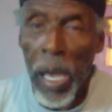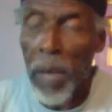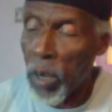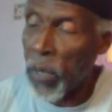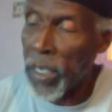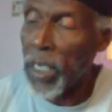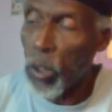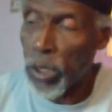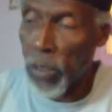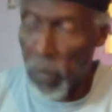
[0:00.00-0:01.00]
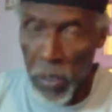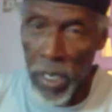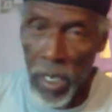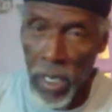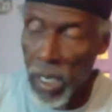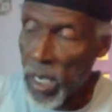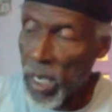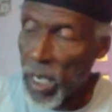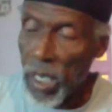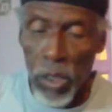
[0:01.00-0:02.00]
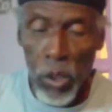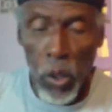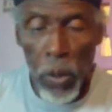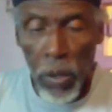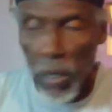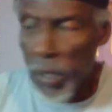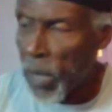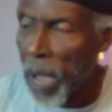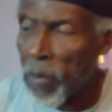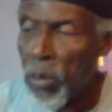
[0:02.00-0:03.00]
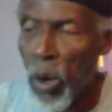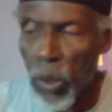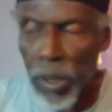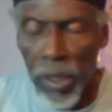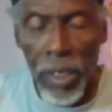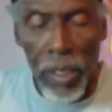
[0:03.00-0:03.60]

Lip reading: We have already used 3. So we have now